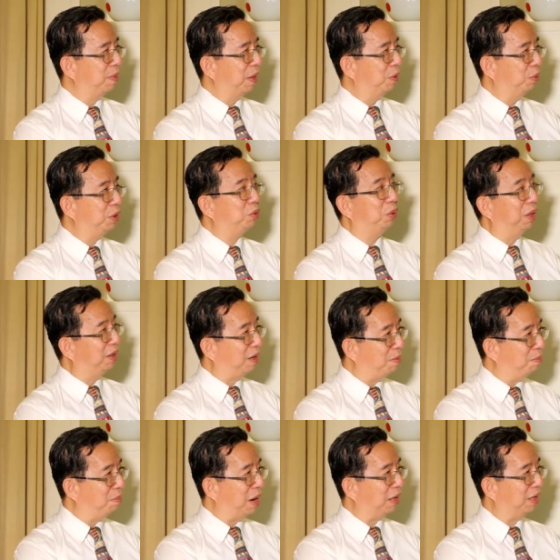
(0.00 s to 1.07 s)
which will
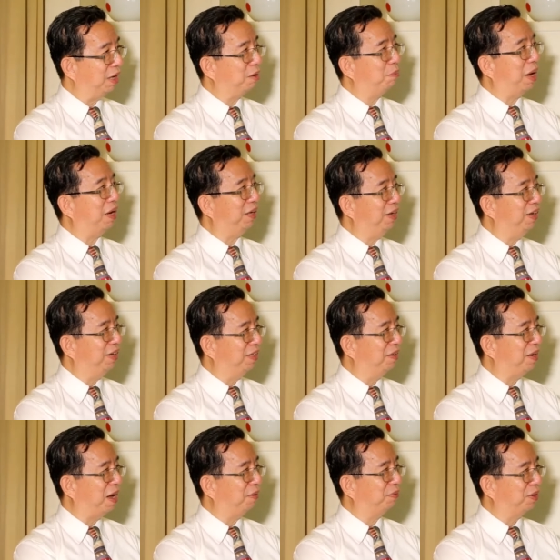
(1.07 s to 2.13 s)
come back, kick back
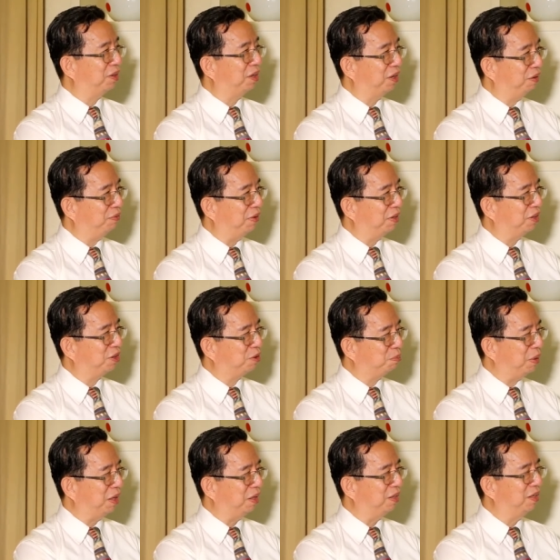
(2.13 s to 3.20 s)
in after oh. the refund is
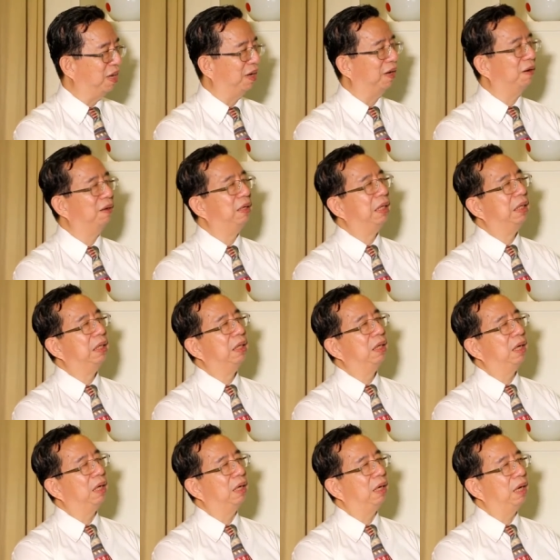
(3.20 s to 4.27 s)
paid. Uh,
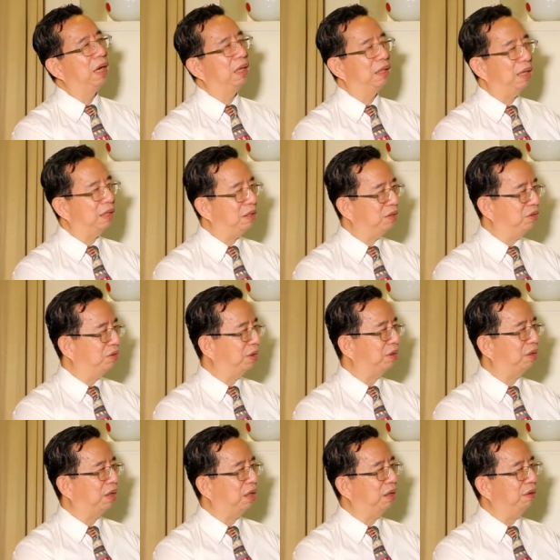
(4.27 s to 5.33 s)
uh, and that is
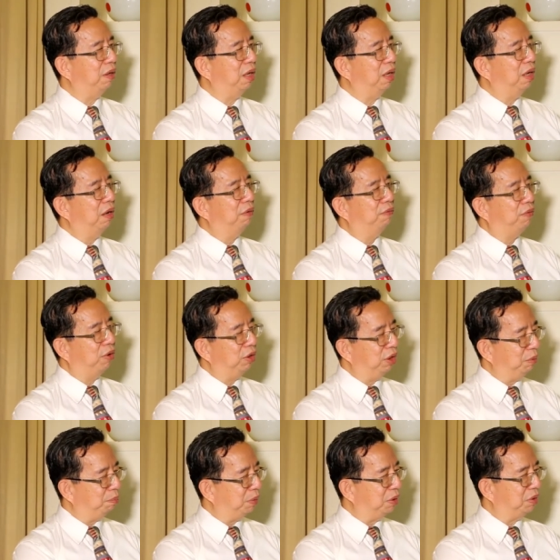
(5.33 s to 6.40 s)
generally
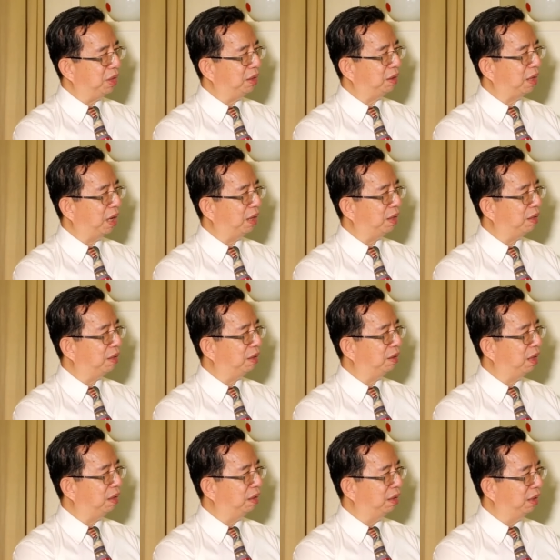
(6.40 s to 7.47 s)
forty percent higher
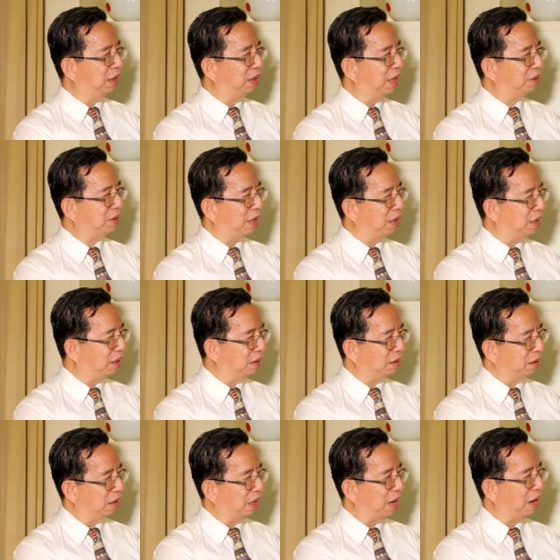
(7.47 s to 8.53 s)
than the
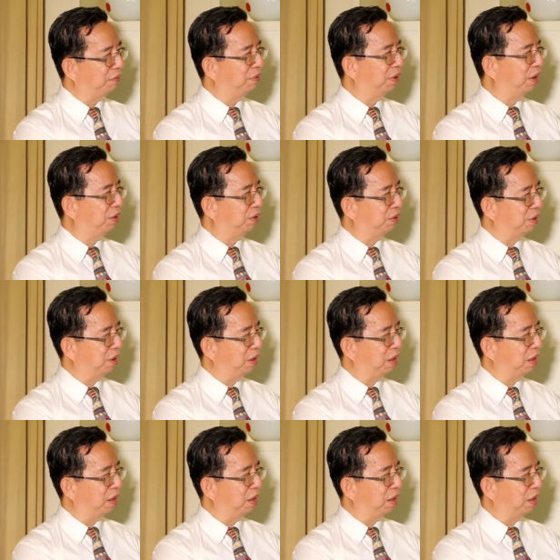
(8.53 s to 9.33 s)
ASEAN uh, average uh,